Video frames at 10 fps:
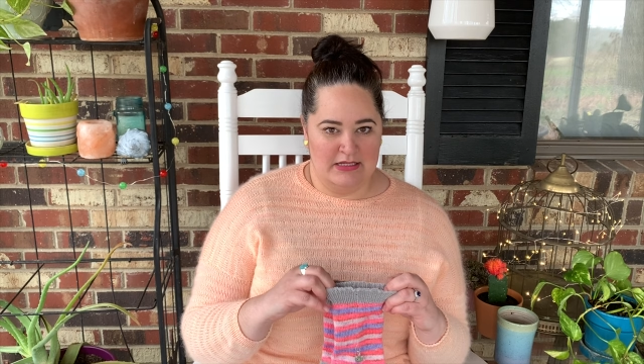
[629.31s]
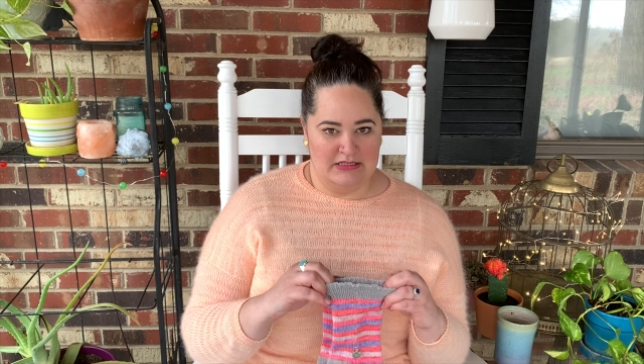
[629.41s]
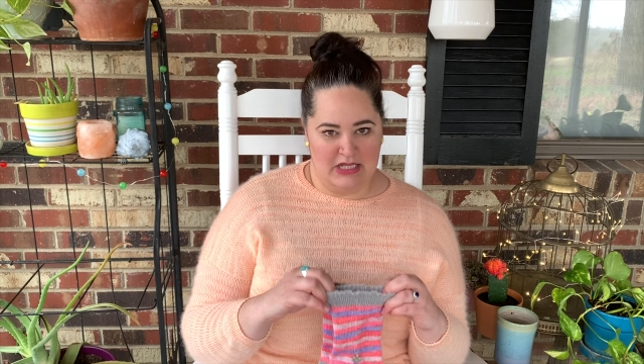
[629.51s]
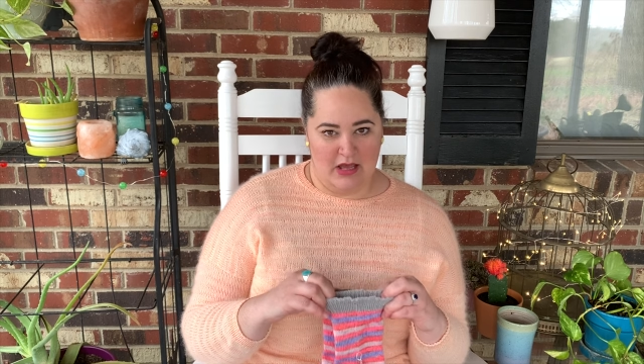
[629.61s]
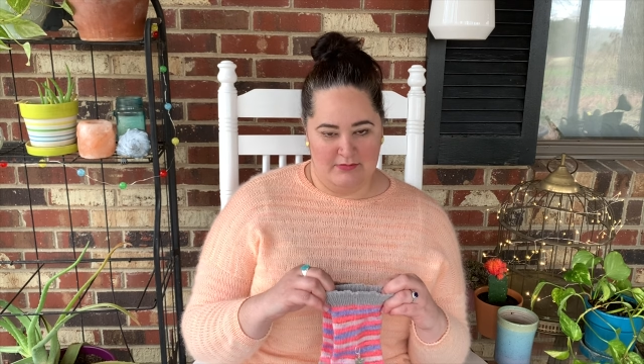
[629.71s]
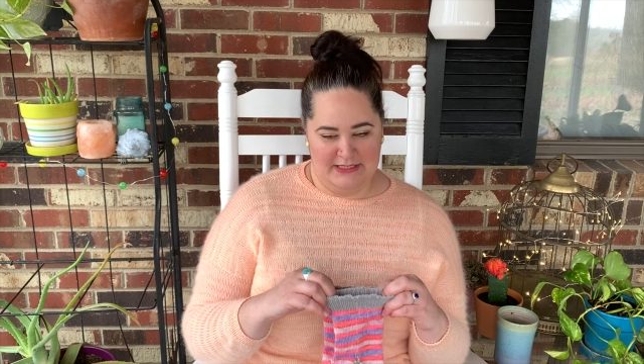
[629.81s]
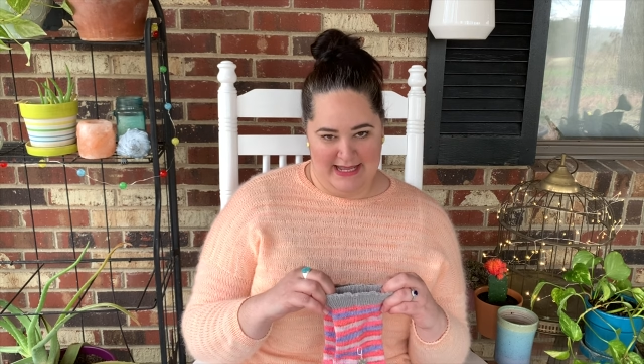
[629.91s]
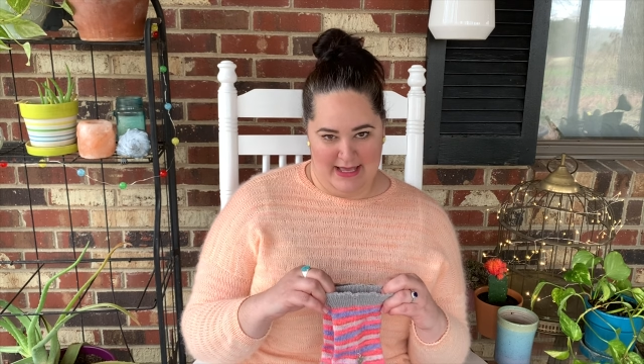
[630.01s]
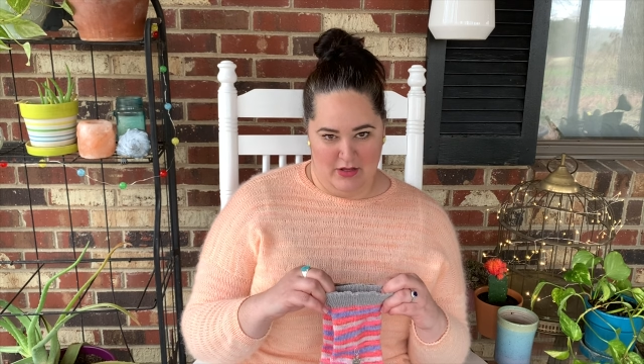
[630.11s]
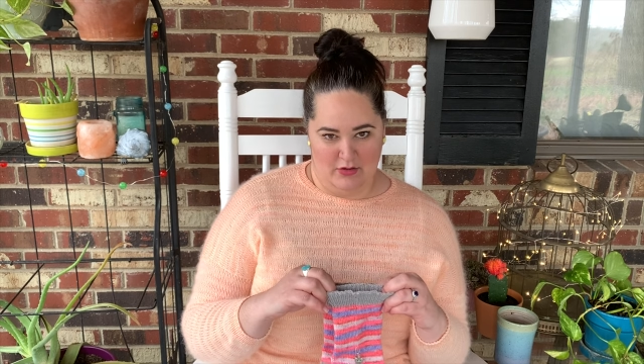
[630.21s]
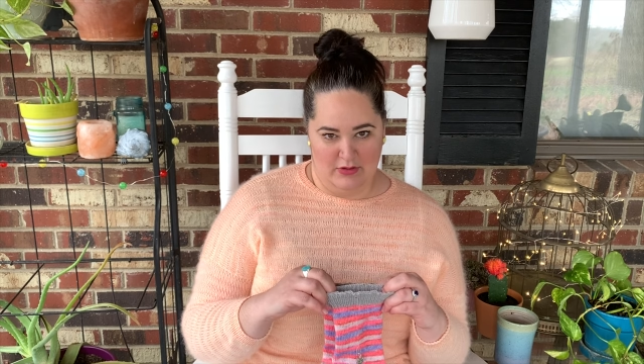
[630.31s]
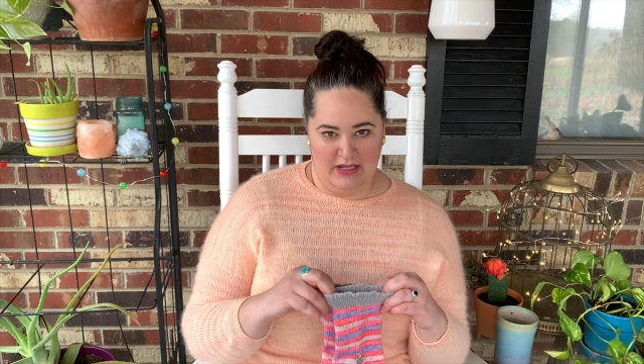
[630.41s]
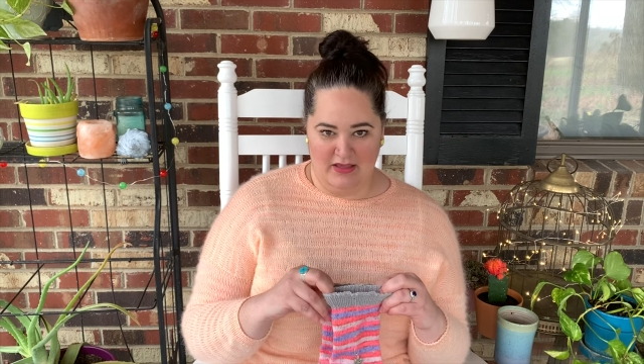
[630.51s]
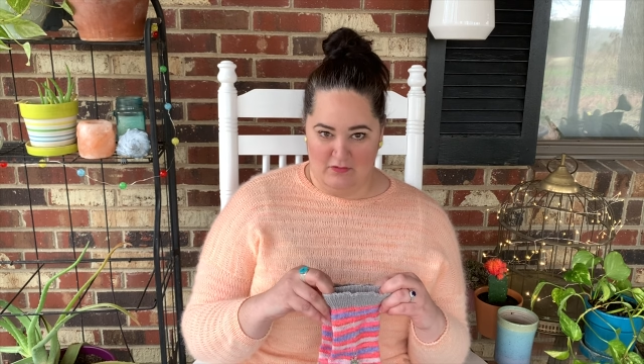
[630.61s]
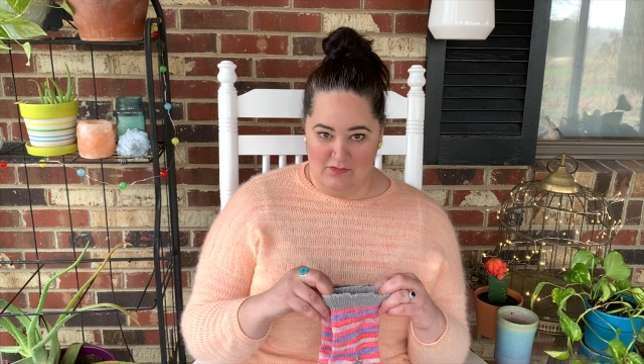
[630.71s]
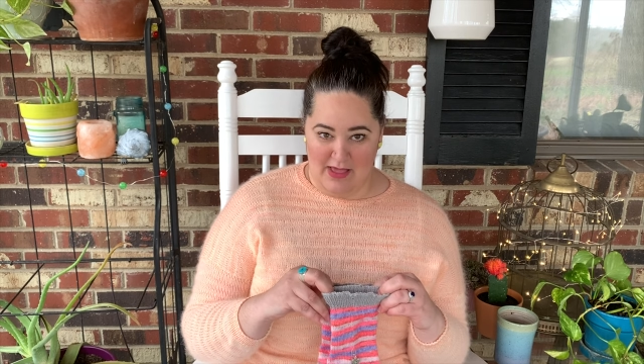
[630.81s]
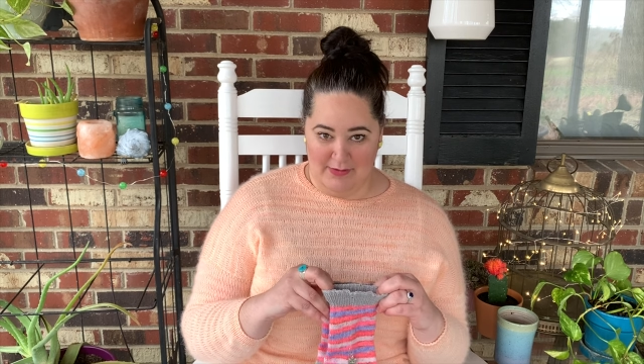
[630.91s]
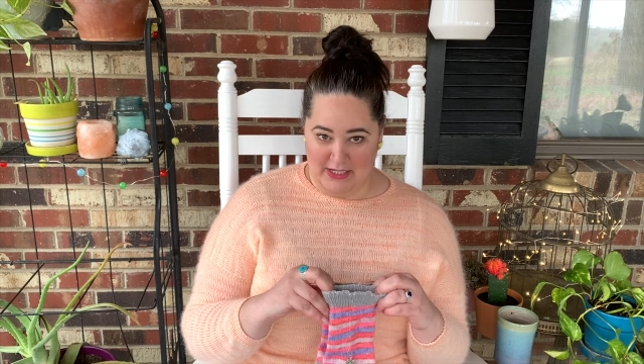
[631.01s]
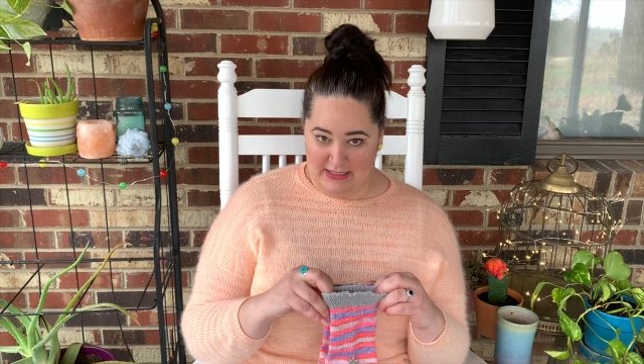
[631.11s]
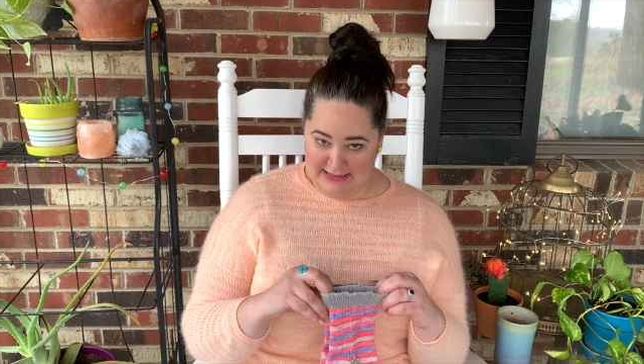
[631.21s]
top-down heel flap
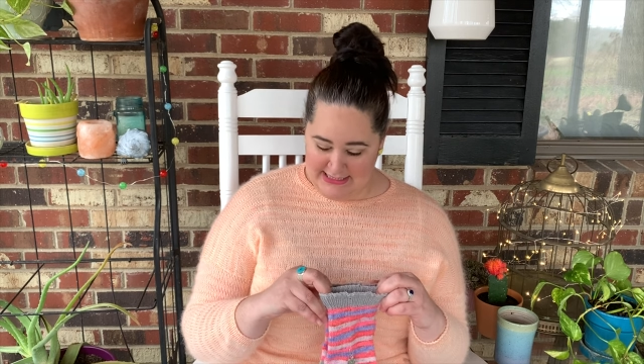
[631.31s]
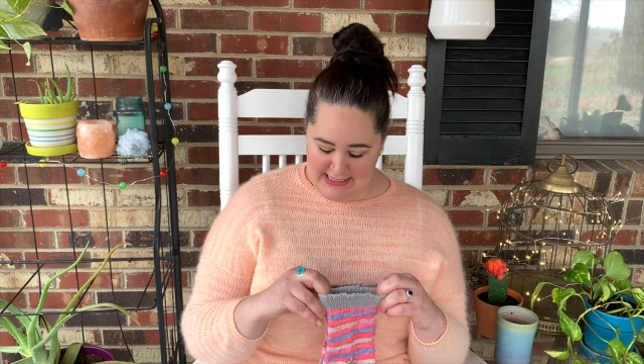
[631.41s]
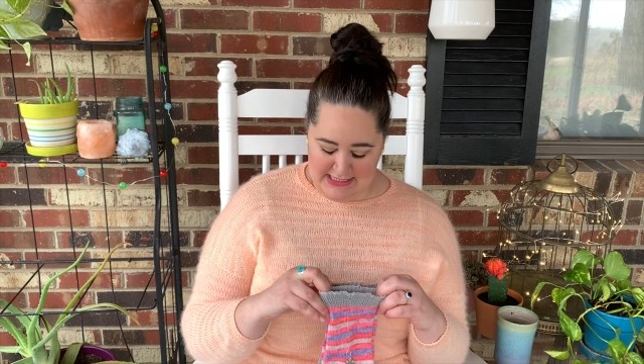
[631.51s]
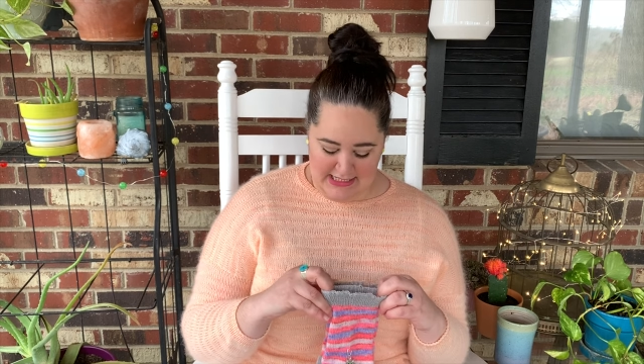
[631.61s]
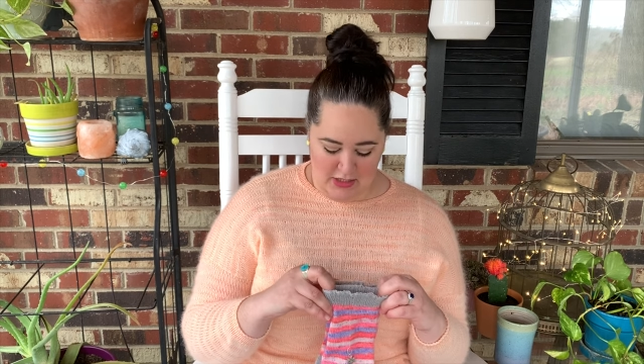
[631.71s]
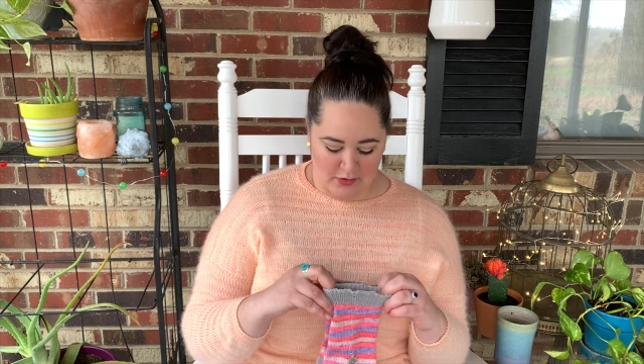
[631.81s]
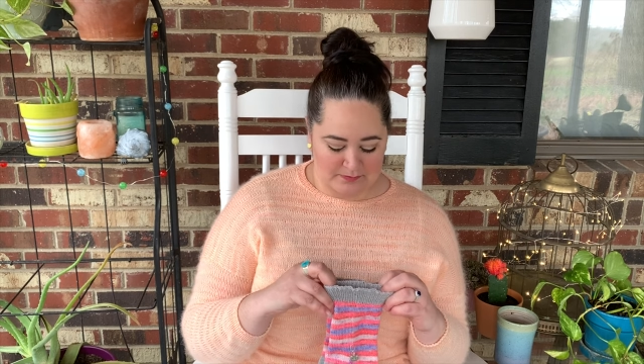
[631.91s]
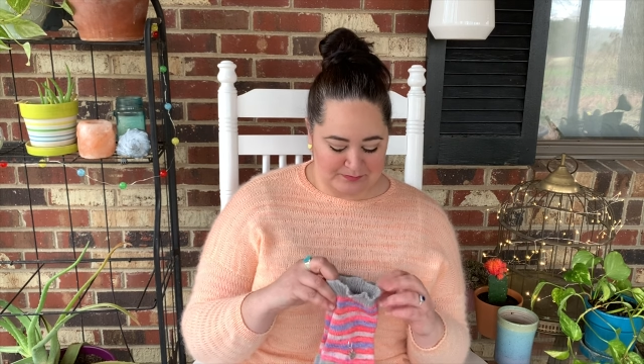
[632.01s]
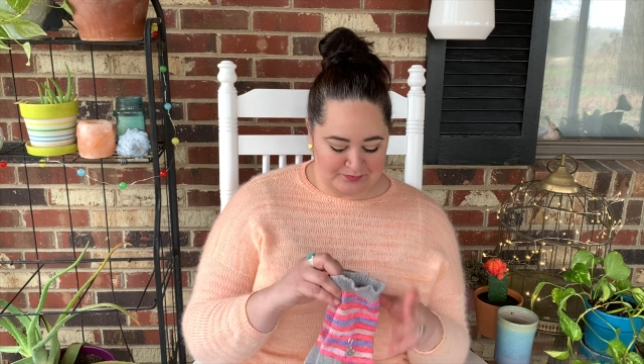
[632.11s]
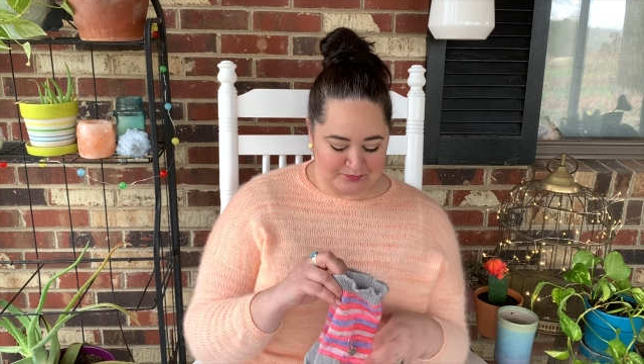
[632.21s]
and gusset knitter.